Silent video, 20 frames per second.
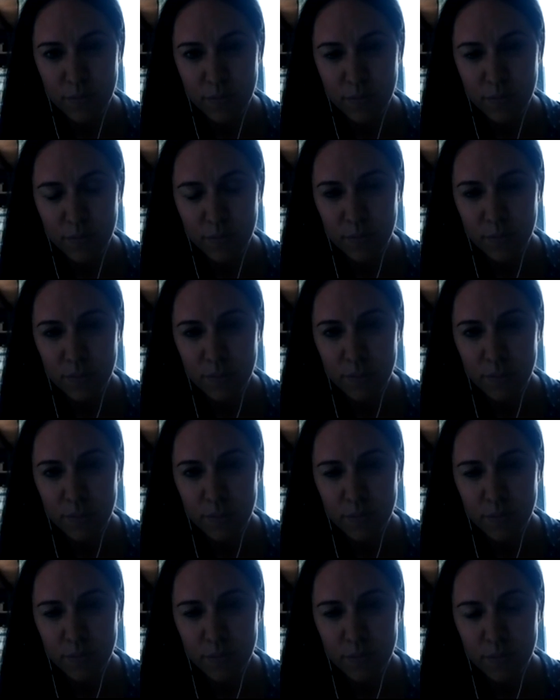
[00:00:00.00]

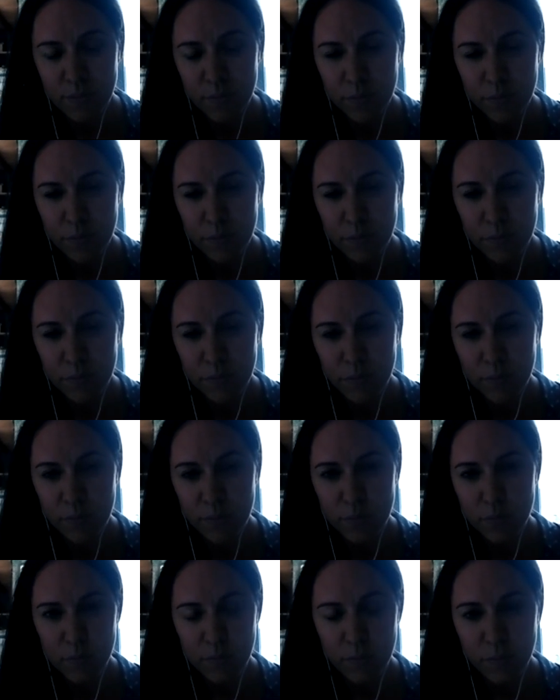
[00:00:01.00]

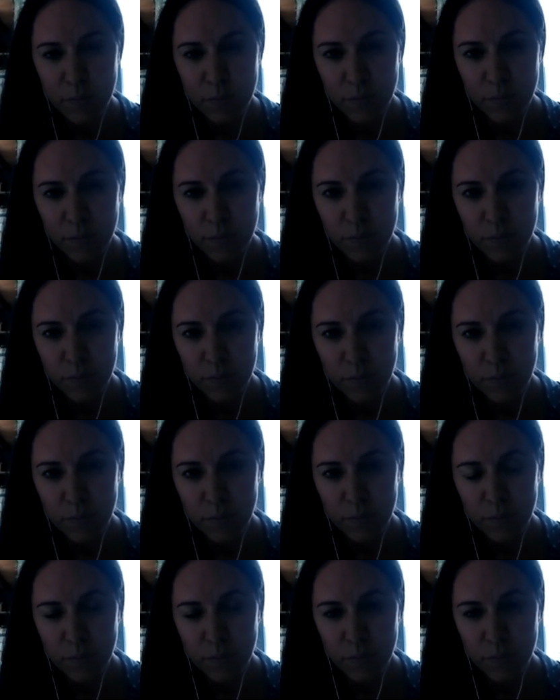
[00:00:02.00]

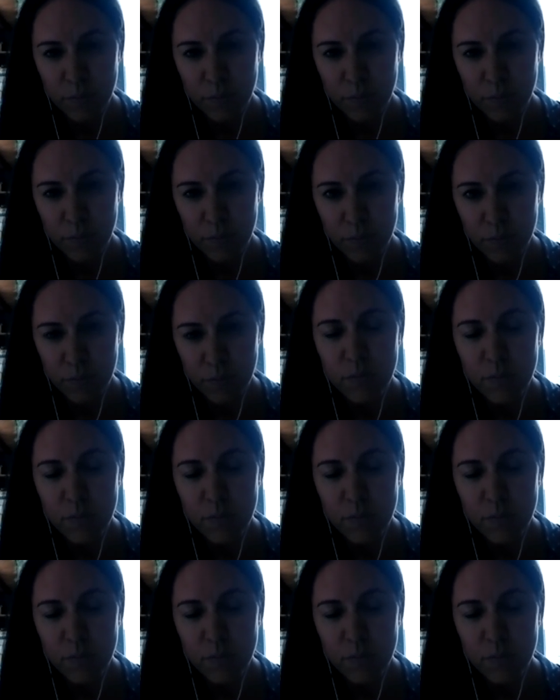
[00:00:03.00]
This person isn't speaking.